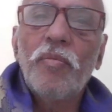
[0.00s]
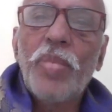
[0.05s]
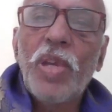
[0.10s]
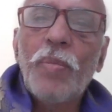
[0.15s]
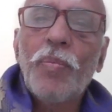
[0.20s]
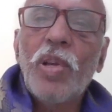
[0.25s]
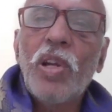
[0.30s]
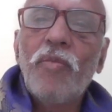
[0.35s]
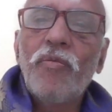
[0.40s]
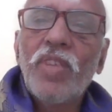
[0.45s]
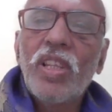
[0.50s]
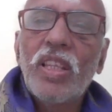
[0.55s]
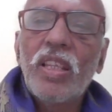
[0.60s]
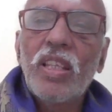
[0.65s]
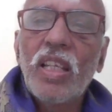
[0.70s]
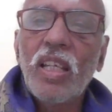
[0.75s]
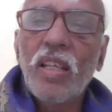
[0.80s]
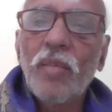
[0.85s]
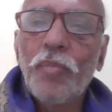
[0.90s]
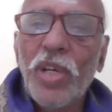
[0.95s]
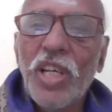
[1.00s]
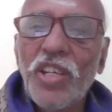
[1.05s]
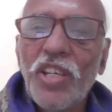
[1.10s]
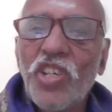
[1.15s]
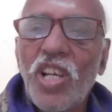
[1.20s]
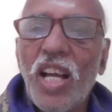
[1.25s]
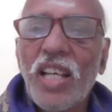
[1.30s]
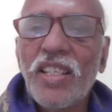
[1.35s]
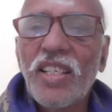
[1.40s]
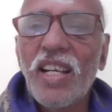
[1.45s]
people with
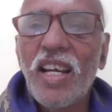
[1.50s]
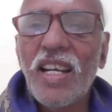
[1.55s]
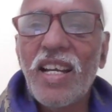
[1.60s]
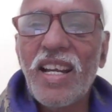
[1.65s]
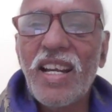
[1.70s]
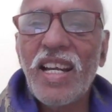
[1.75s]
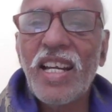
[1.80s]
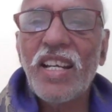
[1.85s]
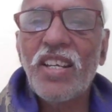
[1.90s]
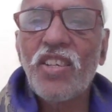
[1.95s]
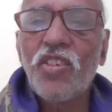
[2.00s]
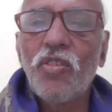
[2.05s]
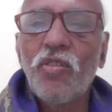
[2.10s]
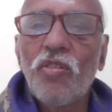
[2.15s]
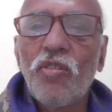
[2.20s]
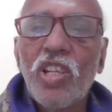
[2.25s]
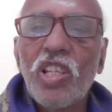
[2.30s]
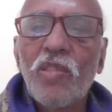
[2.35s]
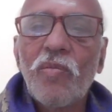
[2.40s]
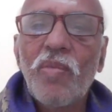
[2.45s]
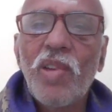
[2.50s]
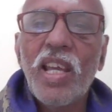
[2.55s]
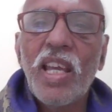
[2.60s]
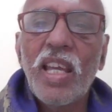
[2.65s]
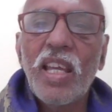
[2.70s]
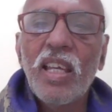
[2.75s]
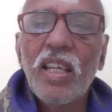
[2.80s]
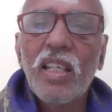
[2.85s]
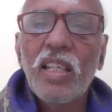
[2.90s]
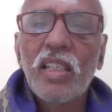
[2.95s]
Paishacha traits, you know,
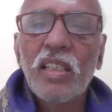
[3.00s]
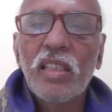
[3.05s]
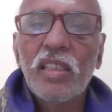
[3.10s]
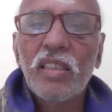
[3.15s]
display